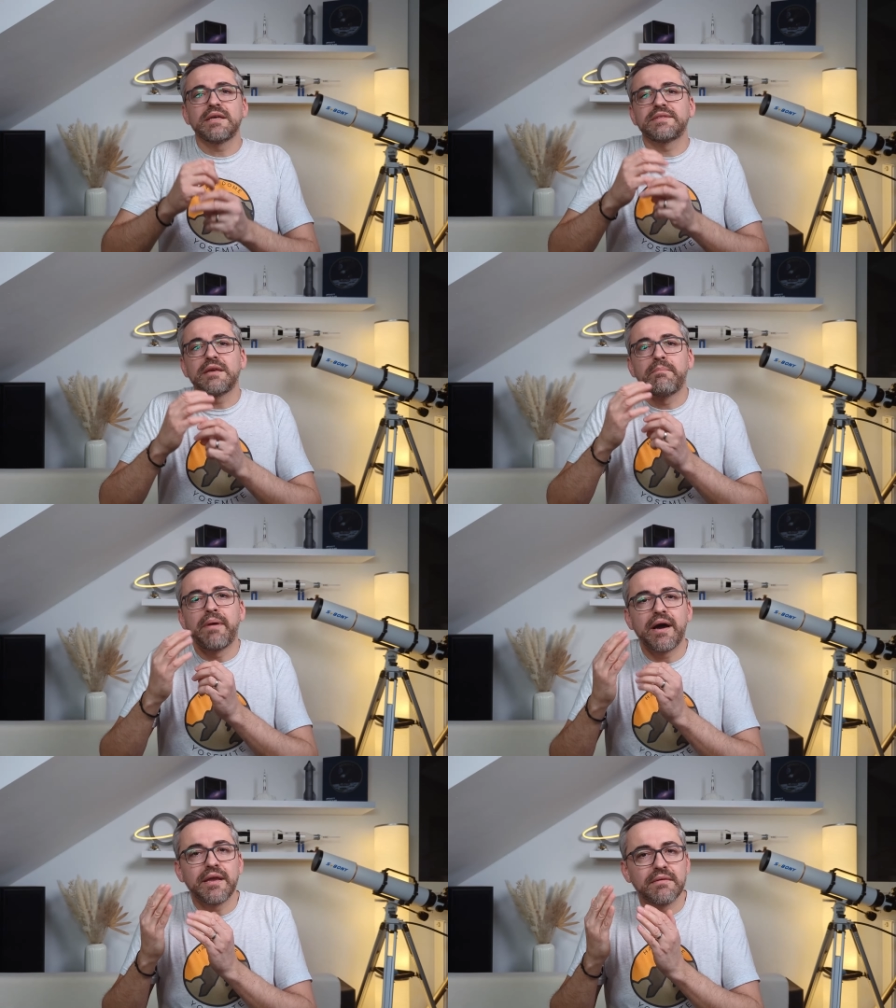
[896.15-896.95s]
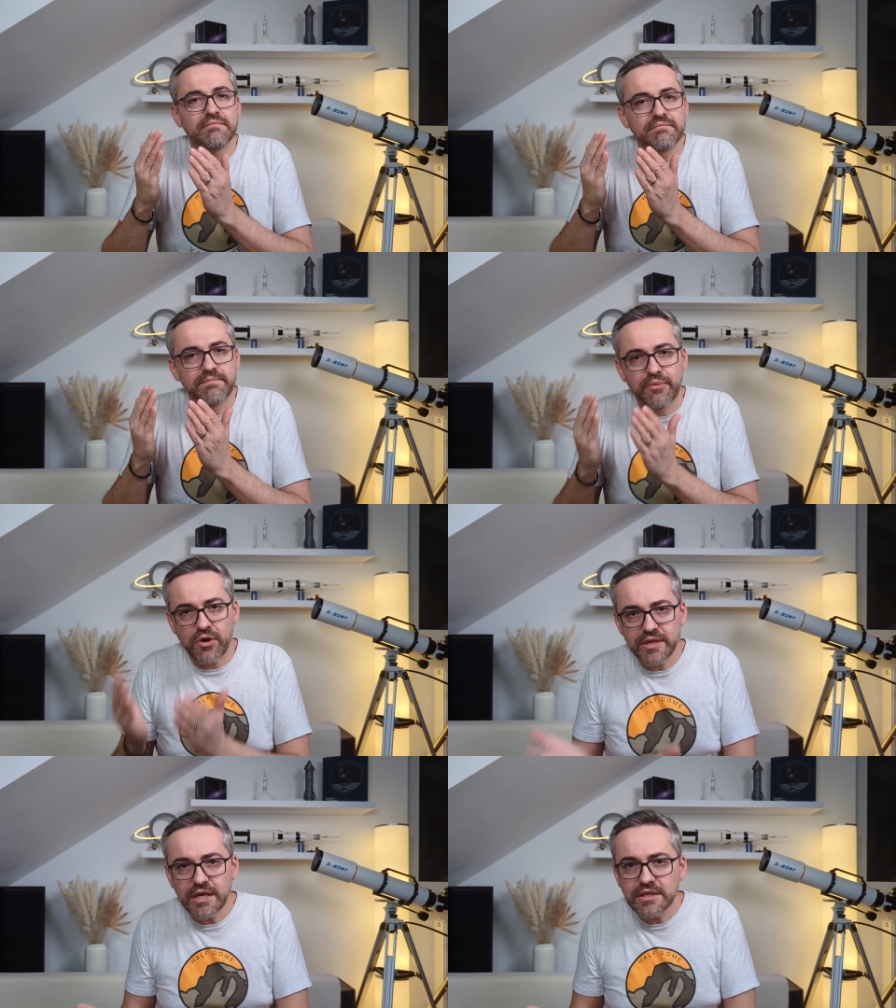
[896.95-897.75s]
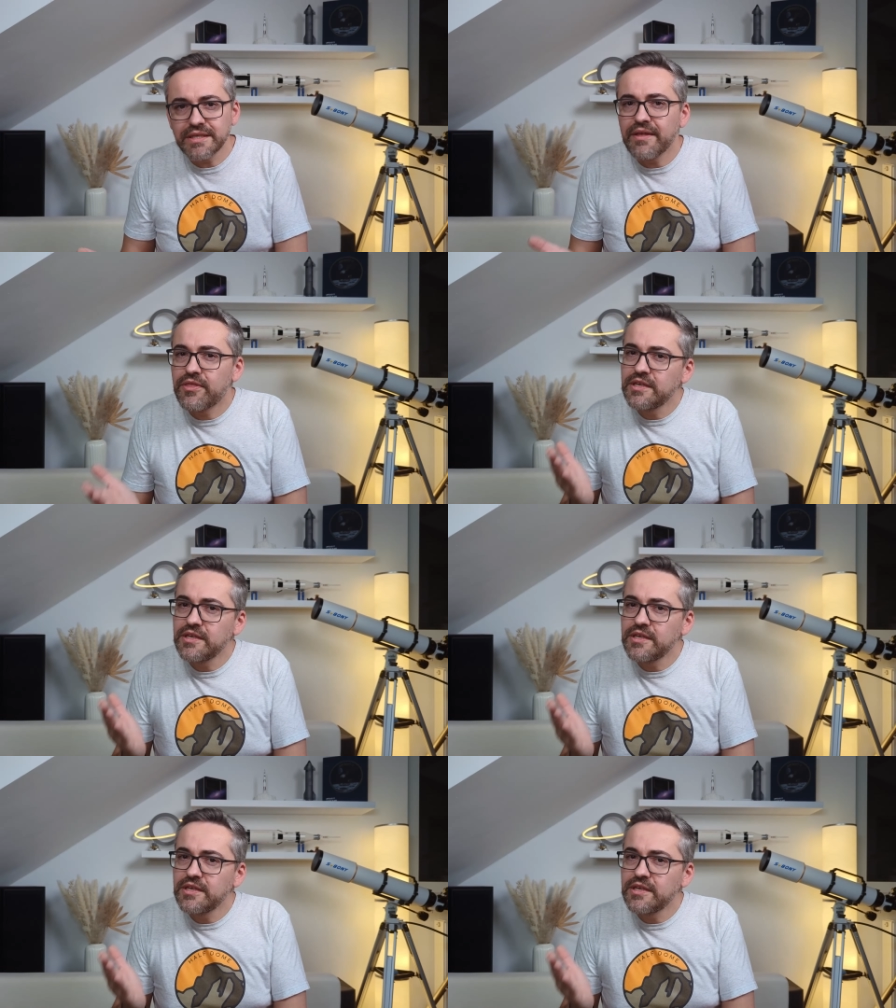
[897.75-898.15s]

as a byproduct,